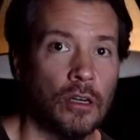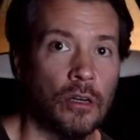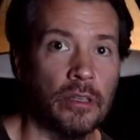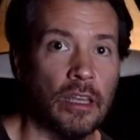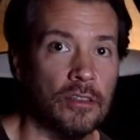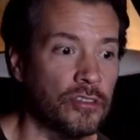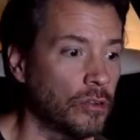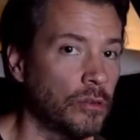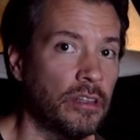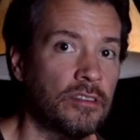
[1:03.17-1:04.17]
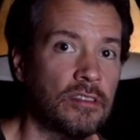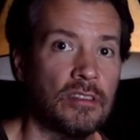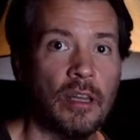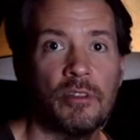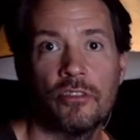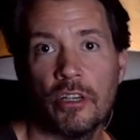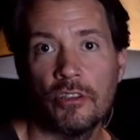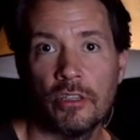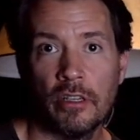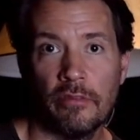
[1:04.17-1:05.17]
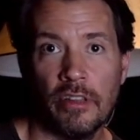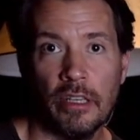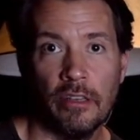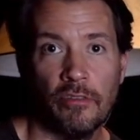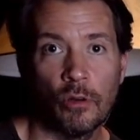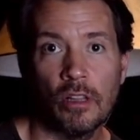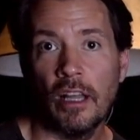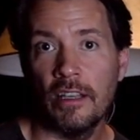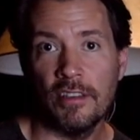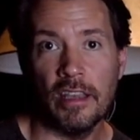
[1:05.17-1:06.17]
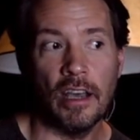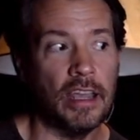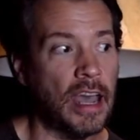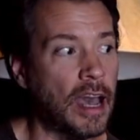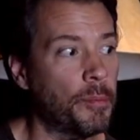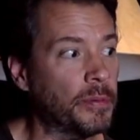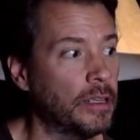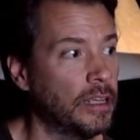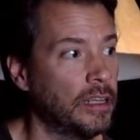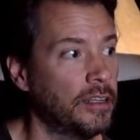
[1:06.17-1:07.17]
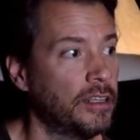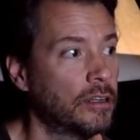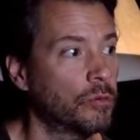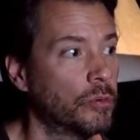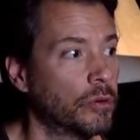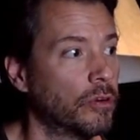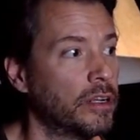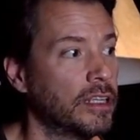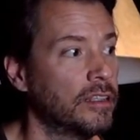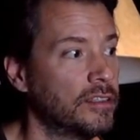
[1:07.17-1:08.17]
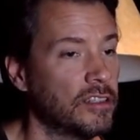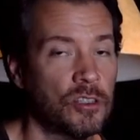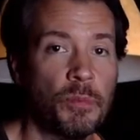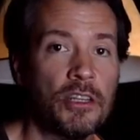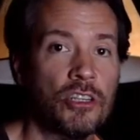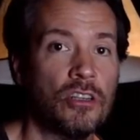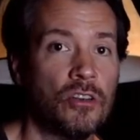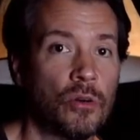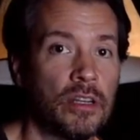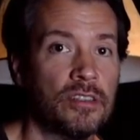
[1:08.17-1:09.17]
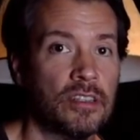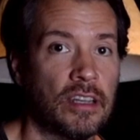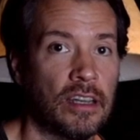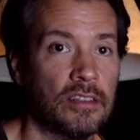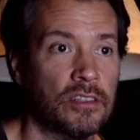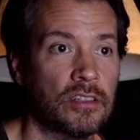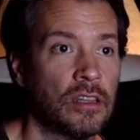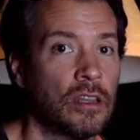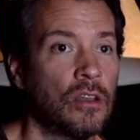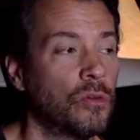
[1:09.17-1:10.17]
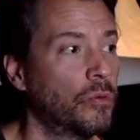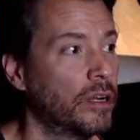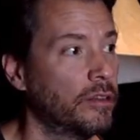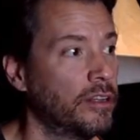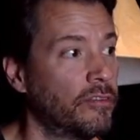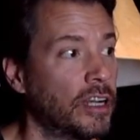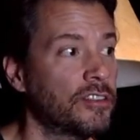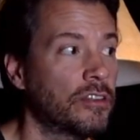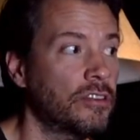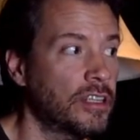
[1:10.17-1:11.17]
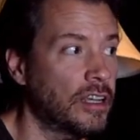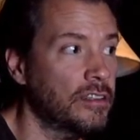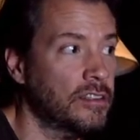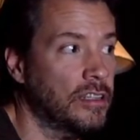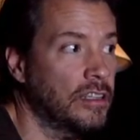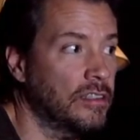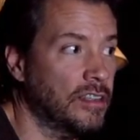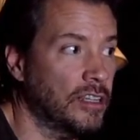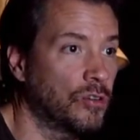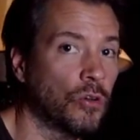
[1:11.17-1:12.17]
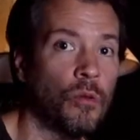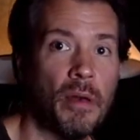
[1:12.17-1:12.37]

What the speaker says: Okay, so this is a demonstration of the Vocalize.AI app, and here what we're running is a speech and noise test, where the device under test is a Google